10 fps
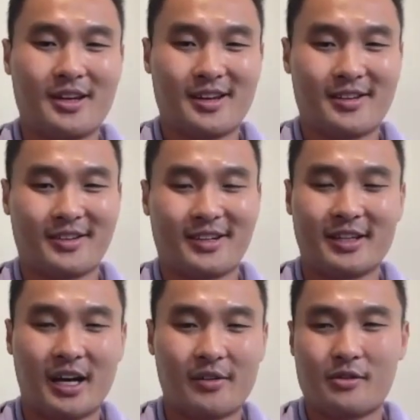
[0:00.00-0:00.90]
is that a
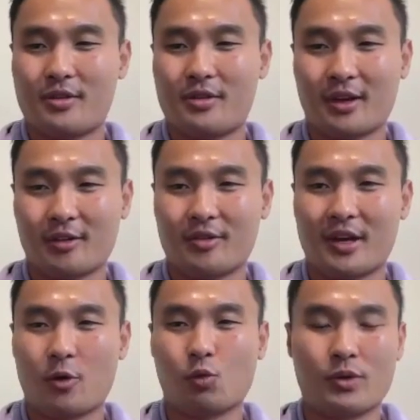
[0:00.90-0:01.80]
lot of things
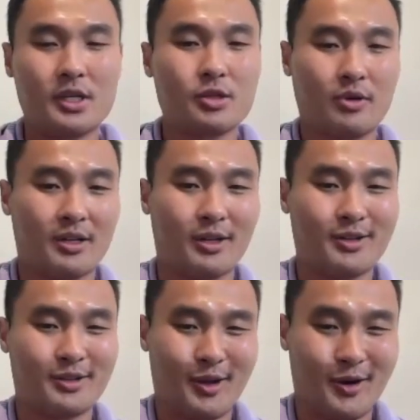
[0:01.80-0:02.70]
that we try to
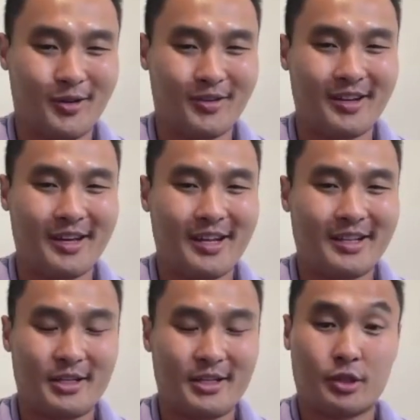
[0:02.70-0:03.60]
learn
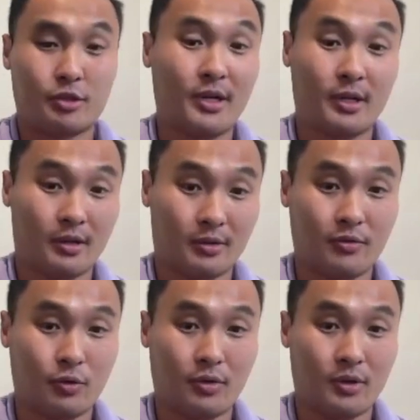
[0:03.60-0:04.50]
doesn't credit us
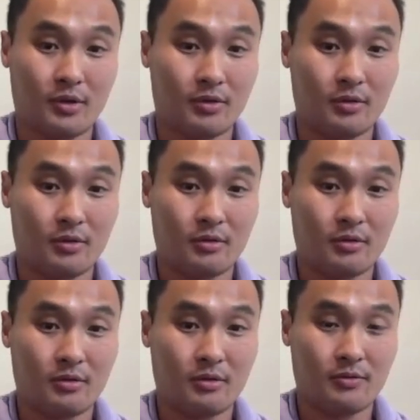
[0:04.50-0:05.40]
for these
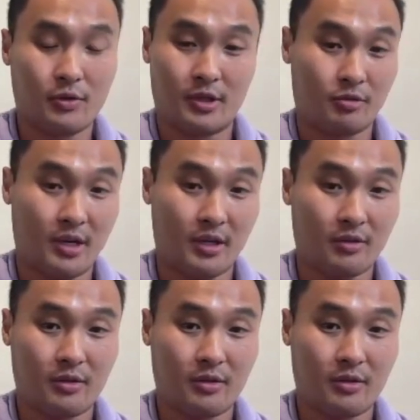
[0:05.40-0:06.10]
credits.